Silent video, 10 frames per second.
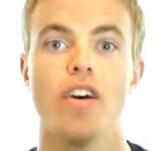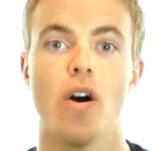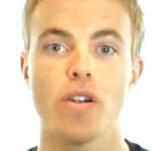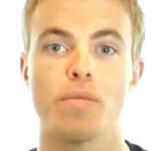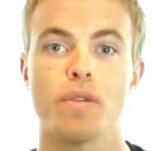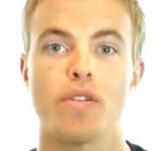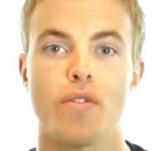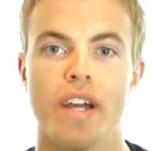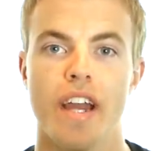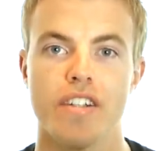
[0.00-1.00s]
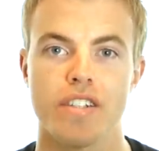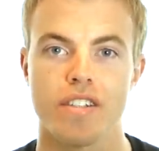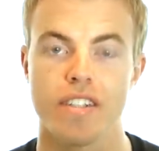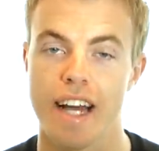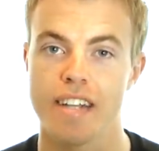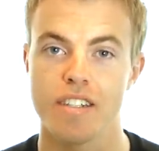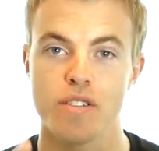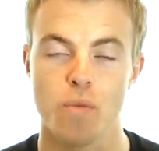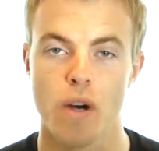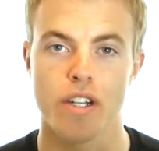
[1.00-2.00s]
ultimate free agent. That is
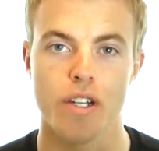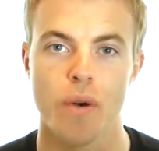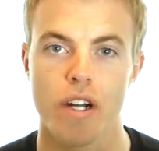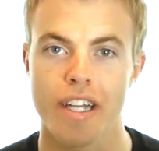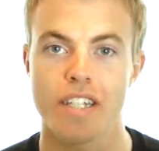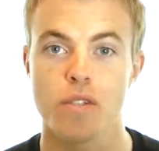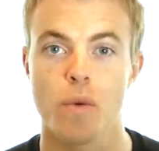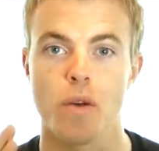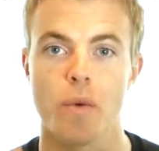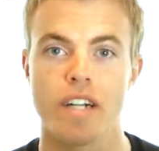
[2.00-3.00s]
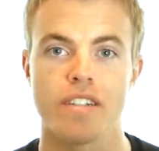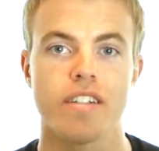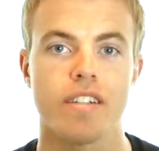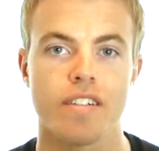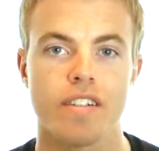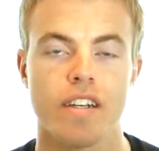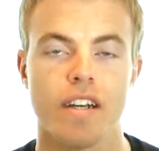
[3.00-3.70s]
what you are. That's what awareness is.